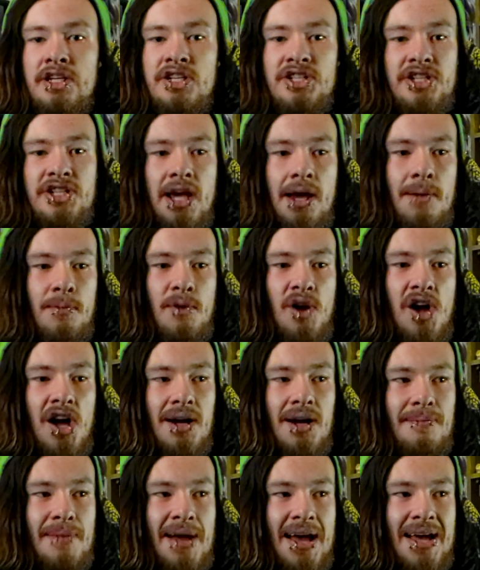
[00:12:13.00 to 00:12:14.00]

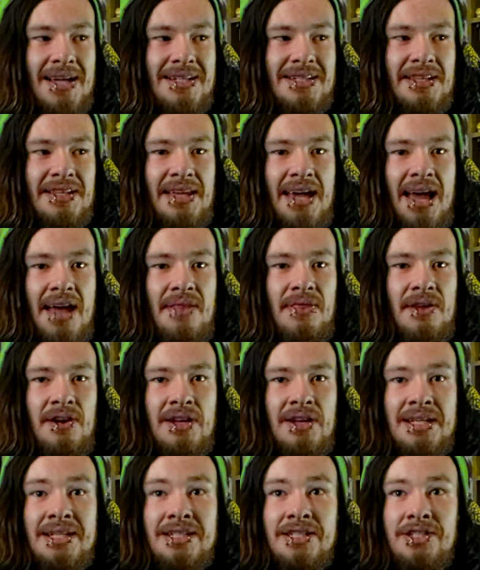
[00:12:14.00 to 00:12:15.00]
Shamrock mask that they had there in
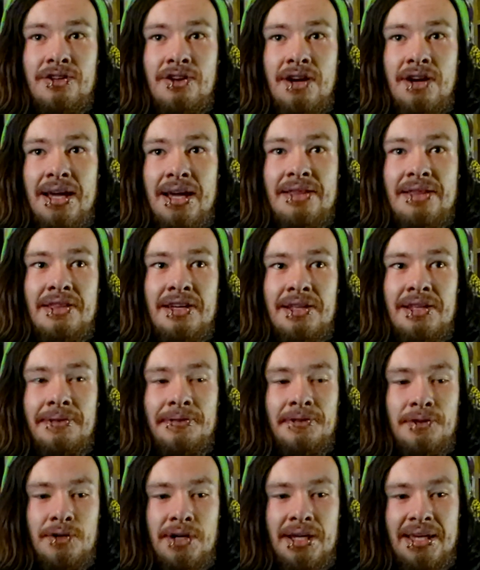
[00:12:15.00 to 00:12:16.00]
an Easter egg. The
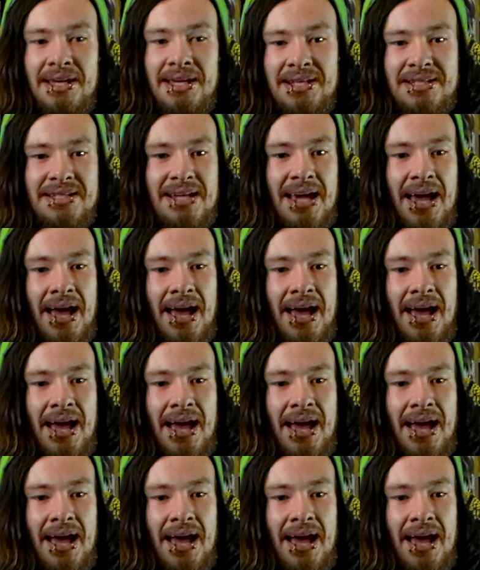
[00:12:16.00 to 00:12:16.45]
3 kids